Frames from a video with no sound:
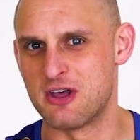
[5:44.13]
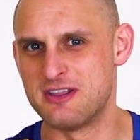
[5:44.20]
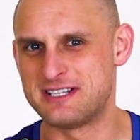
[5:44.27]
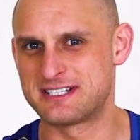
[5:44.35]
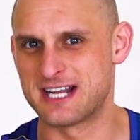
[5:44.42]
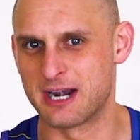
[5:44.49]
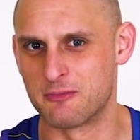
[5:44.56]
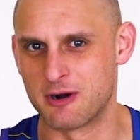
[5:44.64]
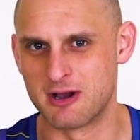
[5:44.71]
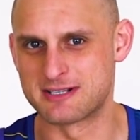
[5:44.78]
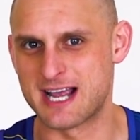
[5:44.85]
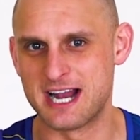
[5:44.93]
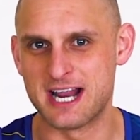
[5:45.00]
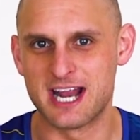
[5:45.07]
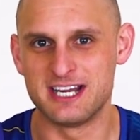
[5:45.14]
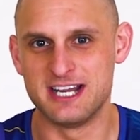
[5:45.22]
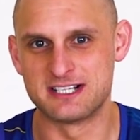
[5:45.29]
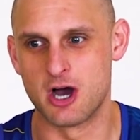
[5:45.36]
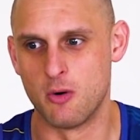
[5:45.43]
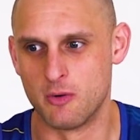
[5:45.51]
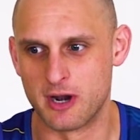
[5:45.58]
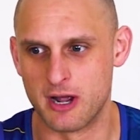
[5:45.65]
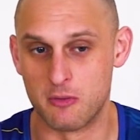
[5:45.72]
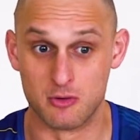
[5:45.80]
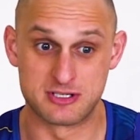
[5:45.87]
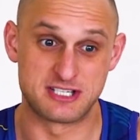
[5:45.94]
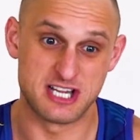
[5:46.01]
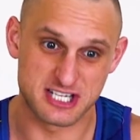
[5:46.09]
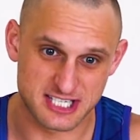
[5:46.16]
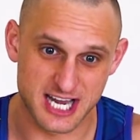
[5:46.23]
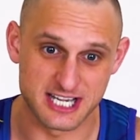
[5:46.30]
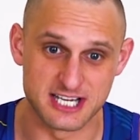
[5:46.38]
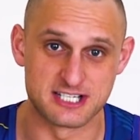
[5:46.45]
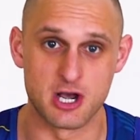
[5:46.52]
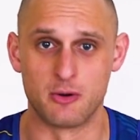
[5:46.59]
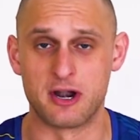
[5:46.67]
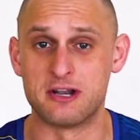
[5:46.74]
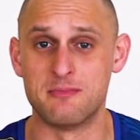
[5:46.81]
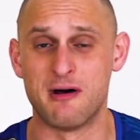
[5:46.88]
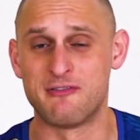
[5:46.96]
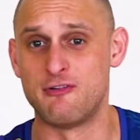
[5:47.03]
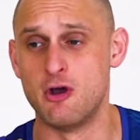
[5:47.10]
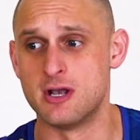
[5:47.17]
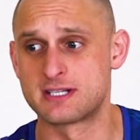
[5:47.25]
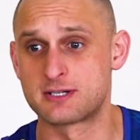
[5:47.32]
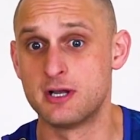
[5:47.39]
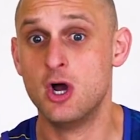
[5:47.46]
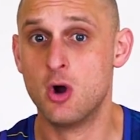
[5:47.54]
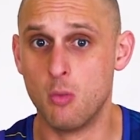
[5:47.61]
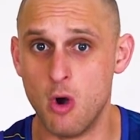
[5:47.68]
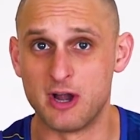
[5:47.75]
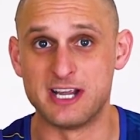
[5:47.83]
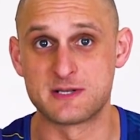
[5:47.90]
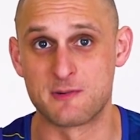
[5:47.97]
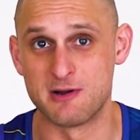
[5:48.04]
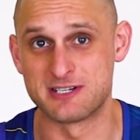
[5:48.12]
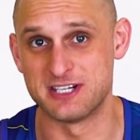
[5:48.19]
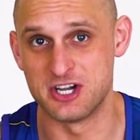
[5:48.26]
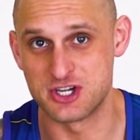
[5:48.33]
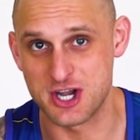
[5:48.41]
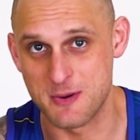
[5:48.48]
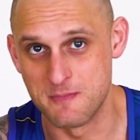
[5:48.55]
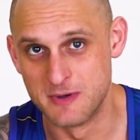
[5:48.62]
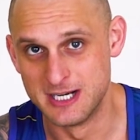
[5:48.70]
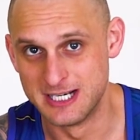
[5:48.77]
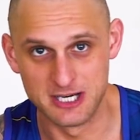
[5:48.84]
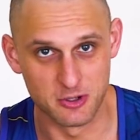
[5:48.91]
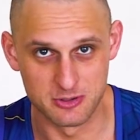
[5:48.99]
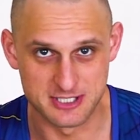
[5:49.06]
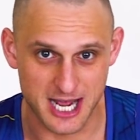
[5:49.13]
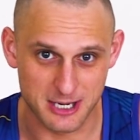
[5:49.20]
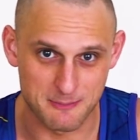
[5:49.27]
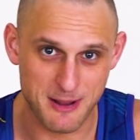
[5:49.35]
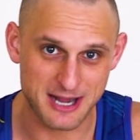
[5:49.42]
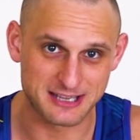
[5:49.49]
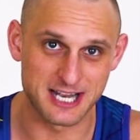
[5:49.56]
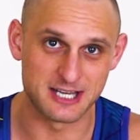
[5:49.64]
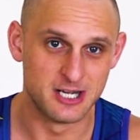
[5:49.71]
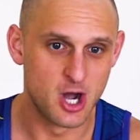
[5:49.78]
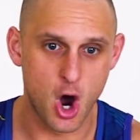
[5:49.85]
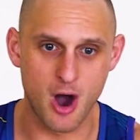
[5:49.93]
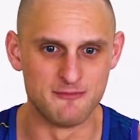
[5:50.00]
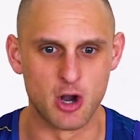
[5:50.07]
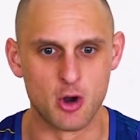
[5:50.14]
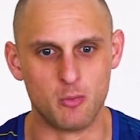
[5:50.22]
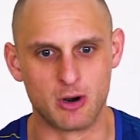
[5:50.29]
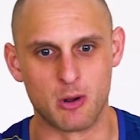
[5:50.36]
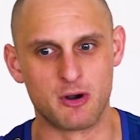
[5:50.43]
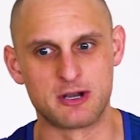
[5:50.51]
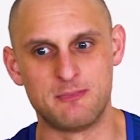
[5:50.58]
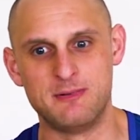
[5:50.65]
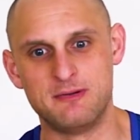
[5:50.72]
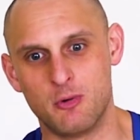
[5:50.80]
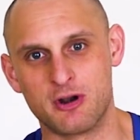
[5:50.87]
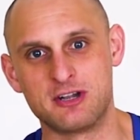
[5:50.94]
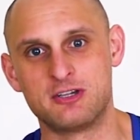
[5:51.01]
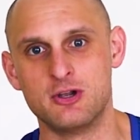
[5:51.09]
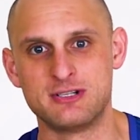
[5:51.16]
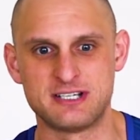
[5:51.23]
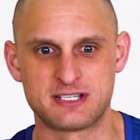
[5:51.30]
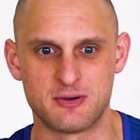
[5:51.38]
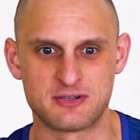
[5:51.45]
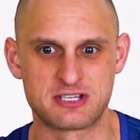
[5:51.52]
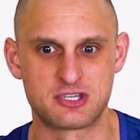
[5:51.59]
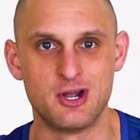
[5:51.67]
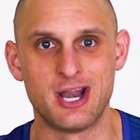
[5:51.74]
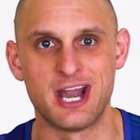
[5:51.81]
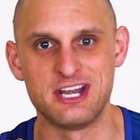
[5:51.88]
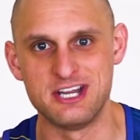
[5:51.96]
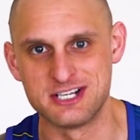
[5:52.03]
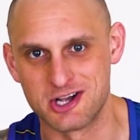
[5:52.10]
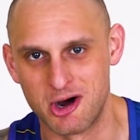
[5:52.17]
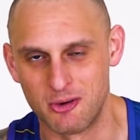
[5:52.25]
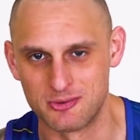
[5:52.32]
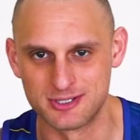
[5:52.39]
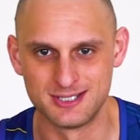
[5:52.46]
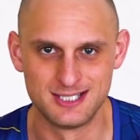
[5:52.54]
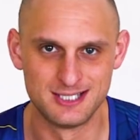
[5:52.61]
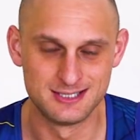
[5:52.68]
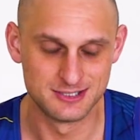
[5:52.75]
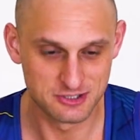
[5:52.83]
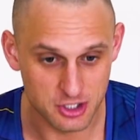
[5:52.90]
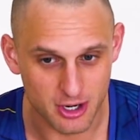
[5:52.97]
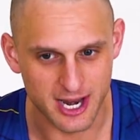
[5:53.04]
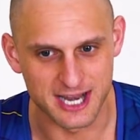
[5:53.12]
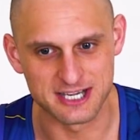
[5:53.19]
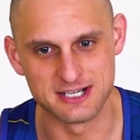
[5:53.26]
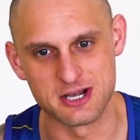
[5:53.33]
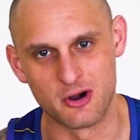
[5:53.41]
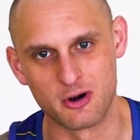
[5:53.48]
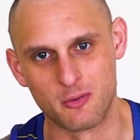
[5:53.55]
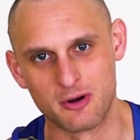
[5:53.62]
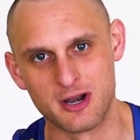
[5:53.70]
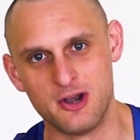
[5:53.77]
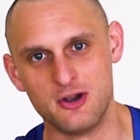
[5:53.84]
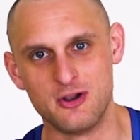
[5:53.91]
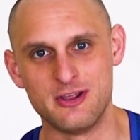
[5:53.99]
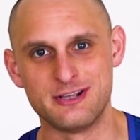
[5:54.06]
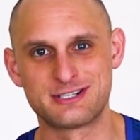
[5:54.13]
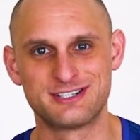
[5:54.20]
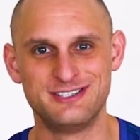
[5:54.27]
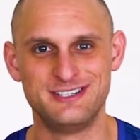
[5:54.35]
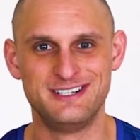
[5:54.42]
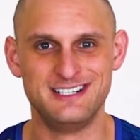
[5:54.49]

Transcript: This started when I was eighteen years old, when I, or sixteen years old when I did my first work experience in a gym. It all started back then. I've known what I wanted to, want to do since I was thirteen years old. thirteen years old I wanted to do this.